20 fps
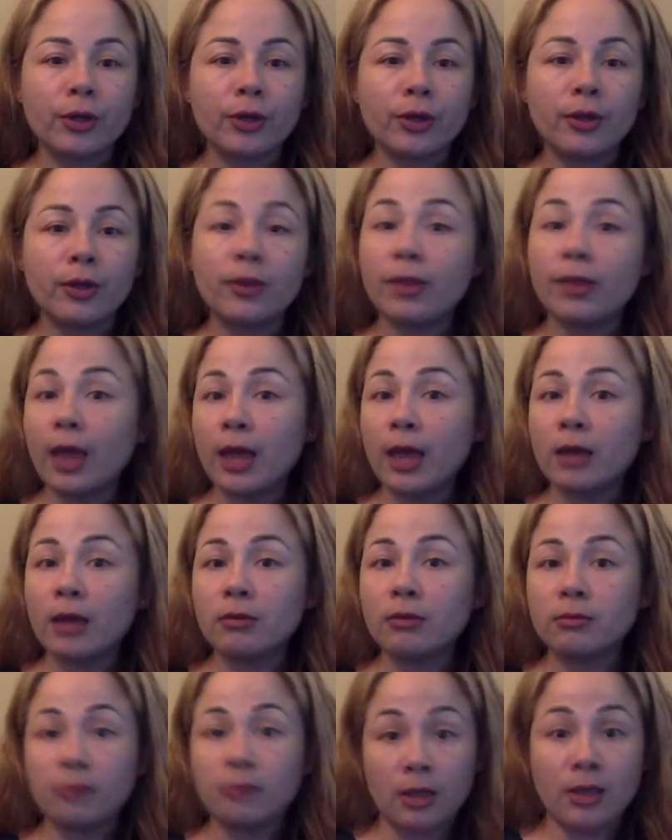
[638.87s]

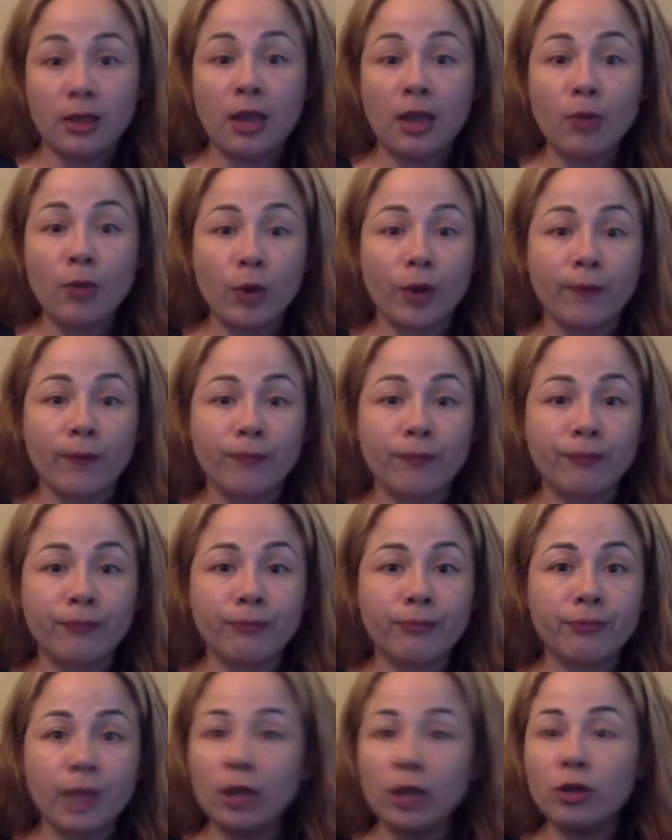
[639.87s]
than they were.
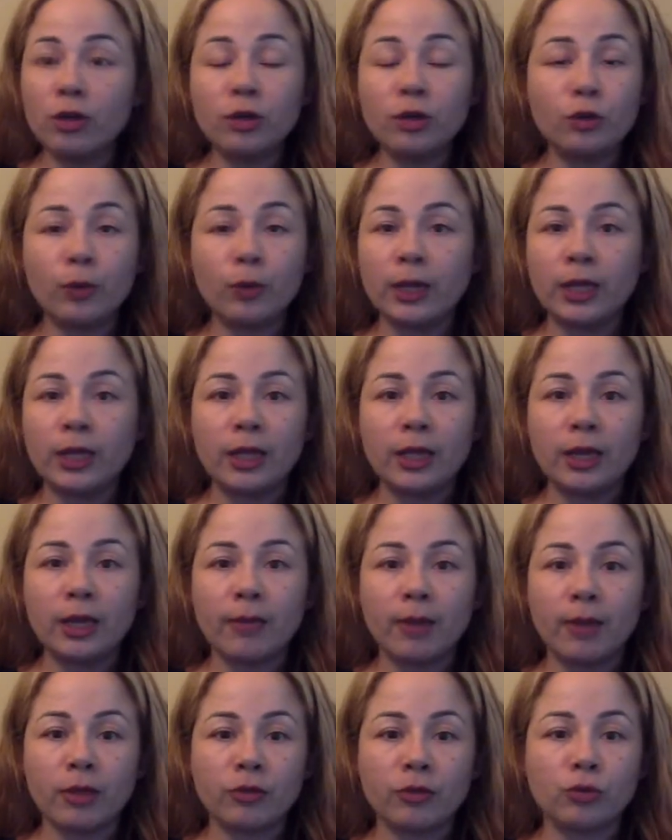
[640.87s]
They couldn't do anything
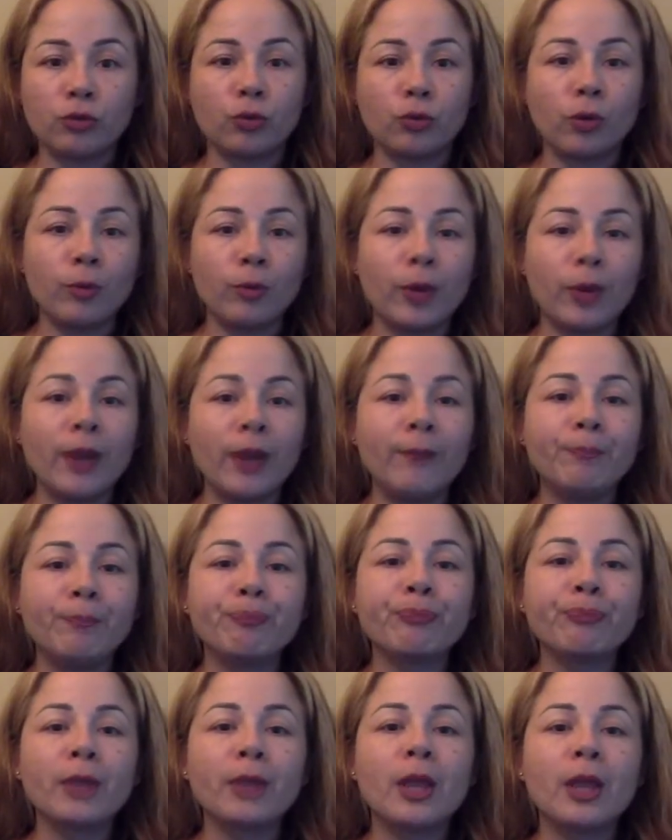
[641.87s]
about the storm, right?
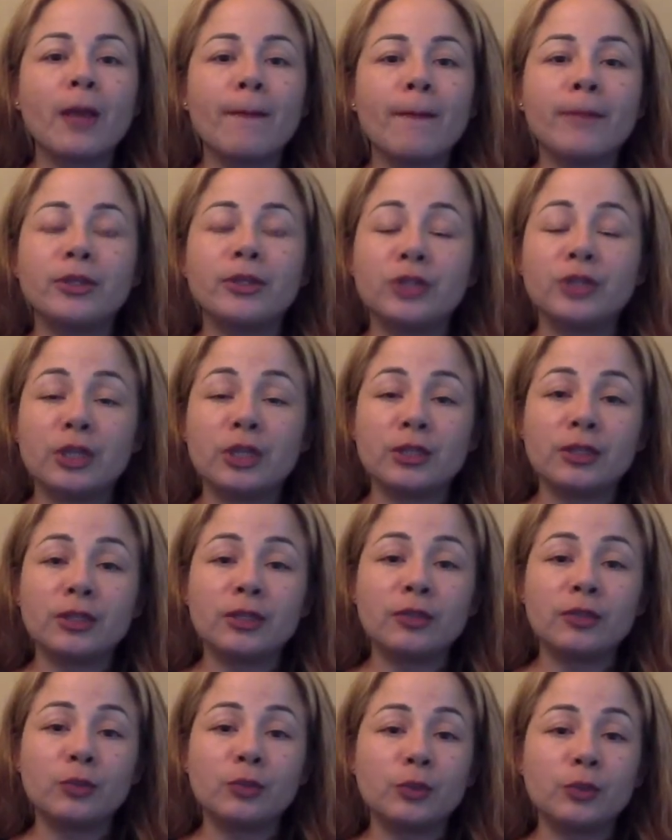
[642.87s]
But
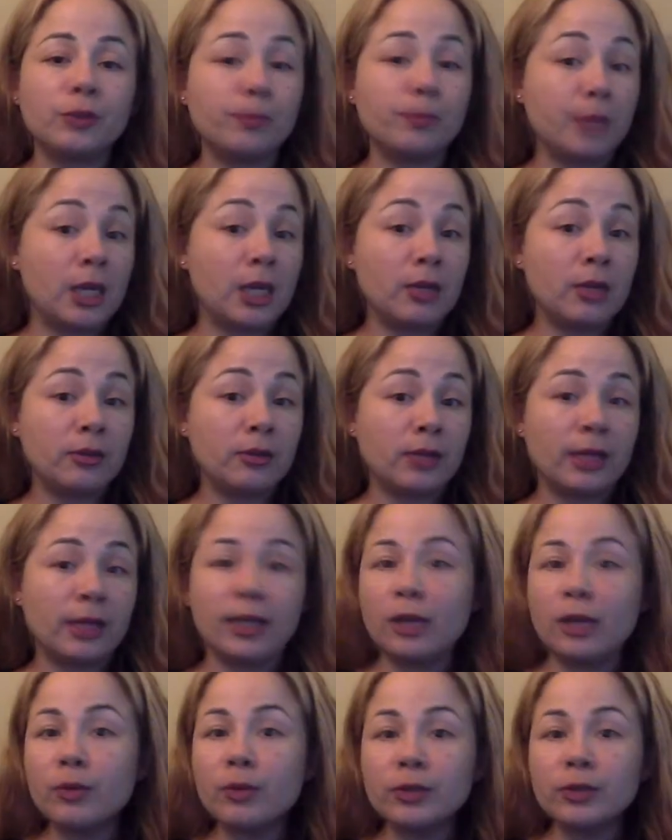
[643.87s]
Jesus was peace, and
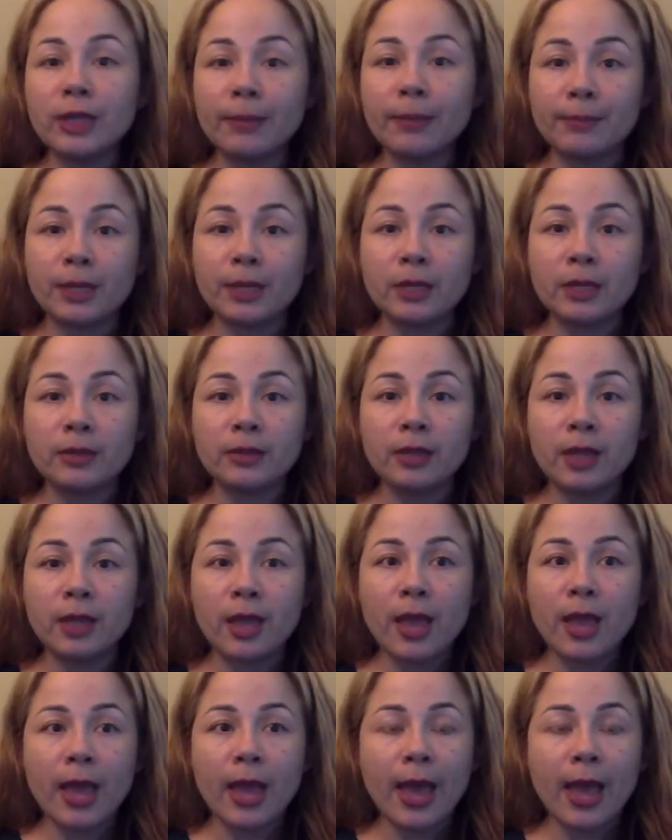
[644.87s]
he was at peace.
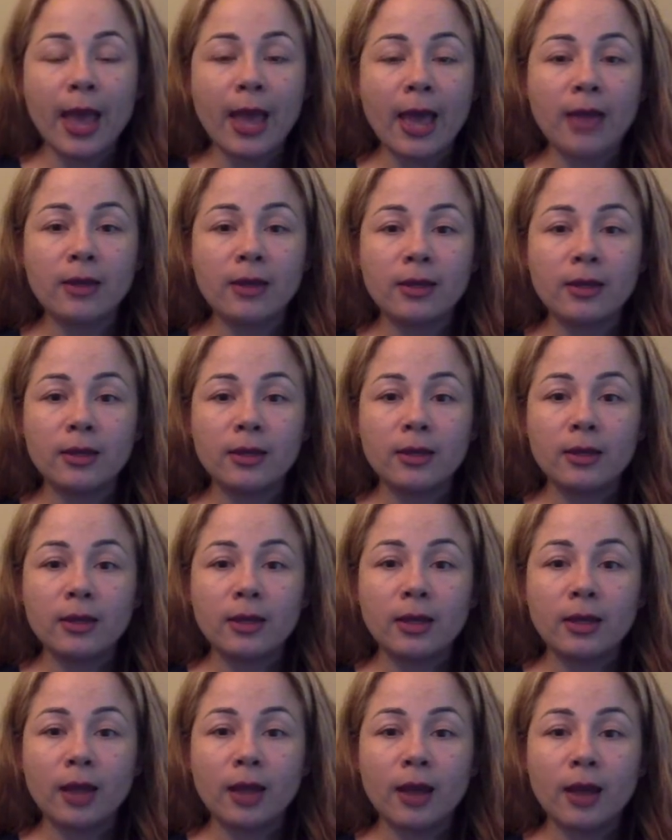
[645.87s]
And
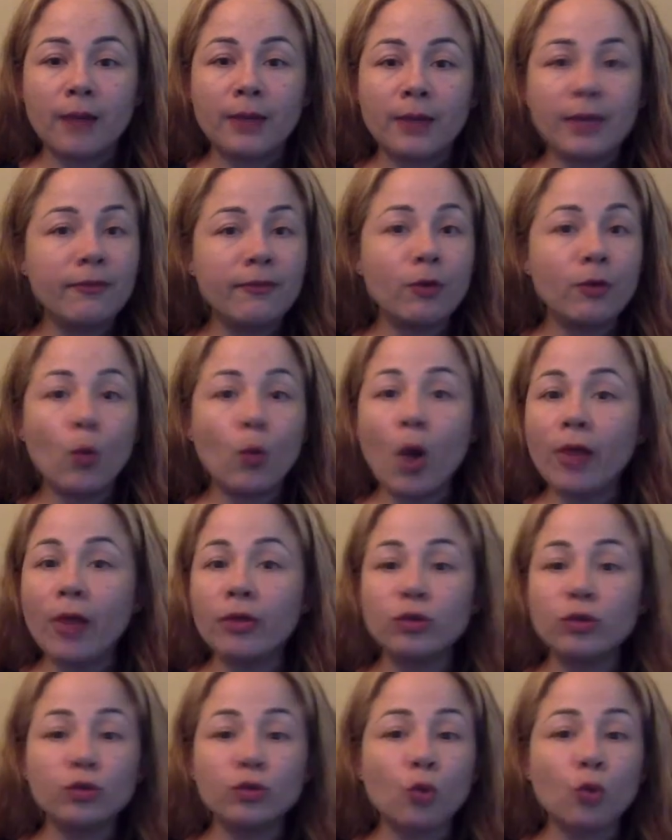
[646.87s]
even while
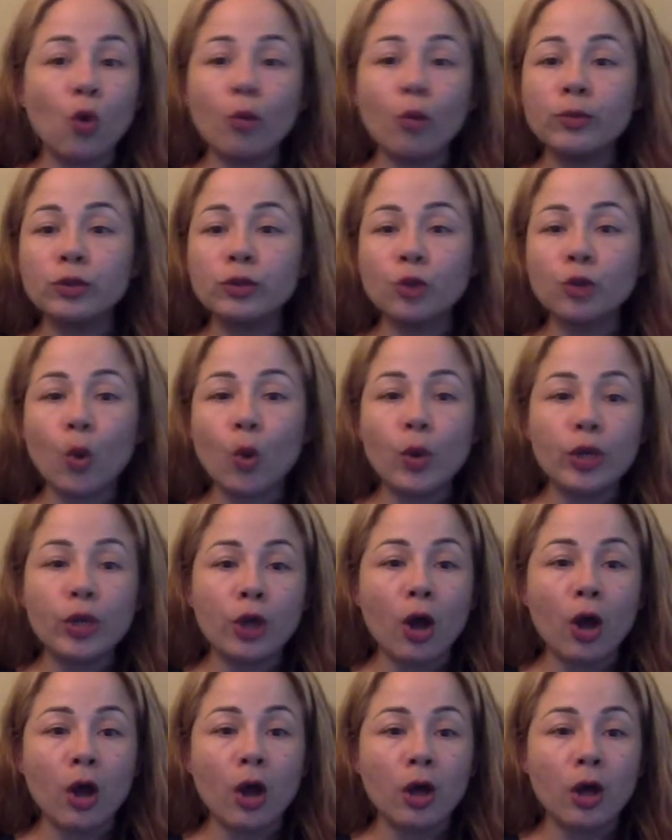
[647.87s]
the storm was going
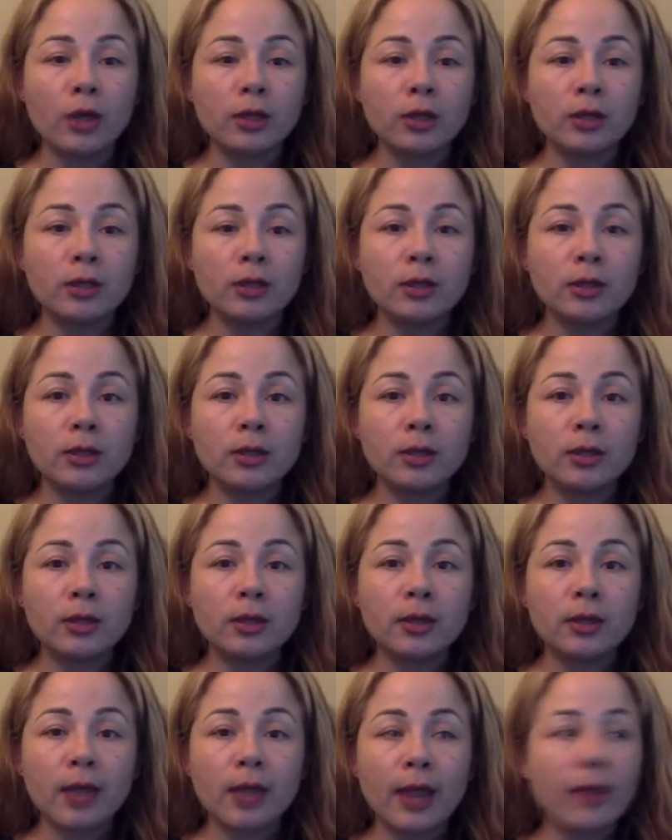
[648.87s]
on
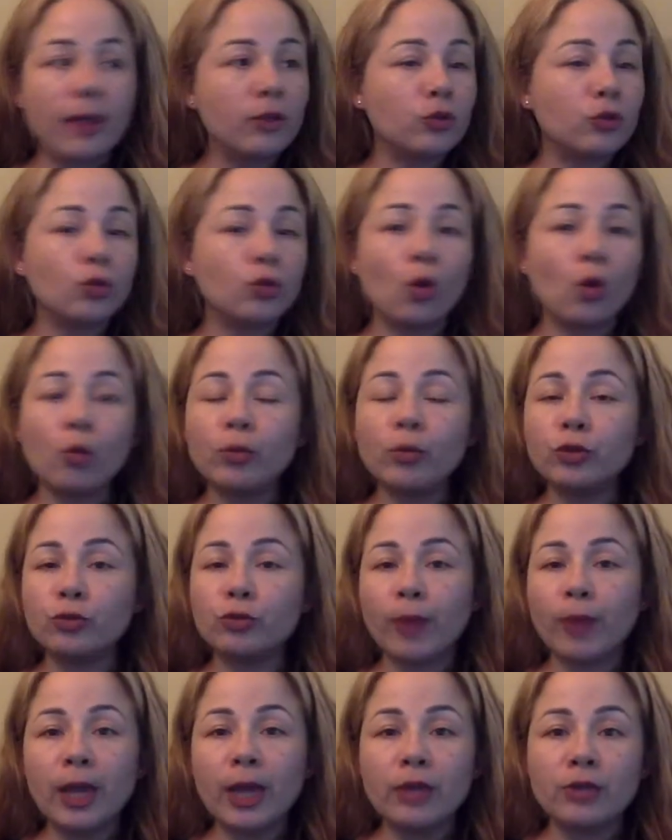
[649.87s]
and the storm was
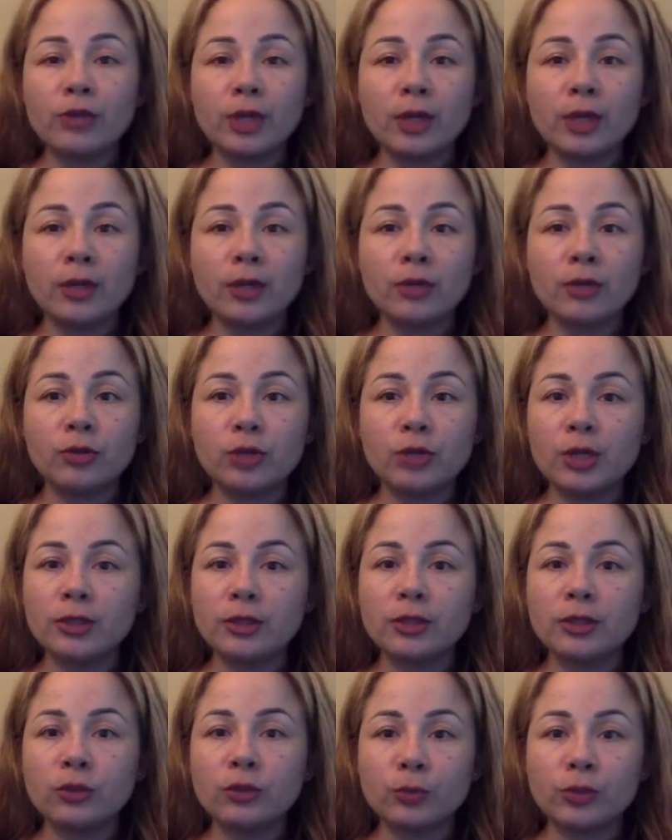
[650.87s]
raging,
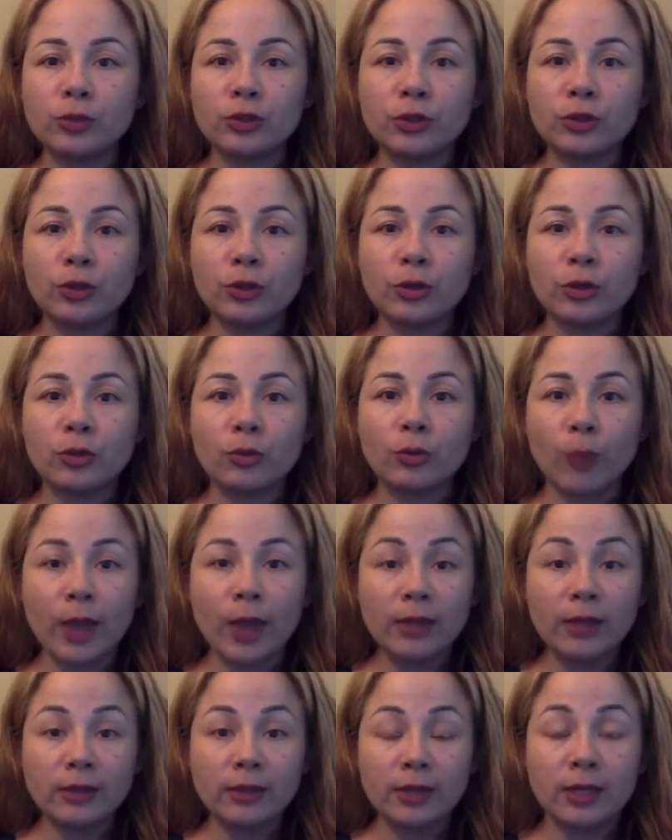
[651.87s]
Jesus was still
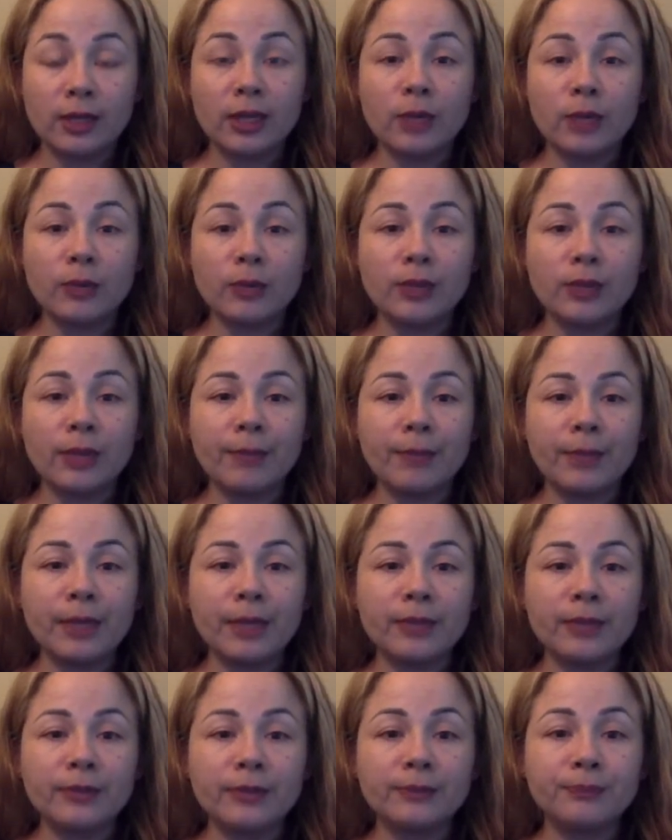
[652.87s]
resting. He was at peace.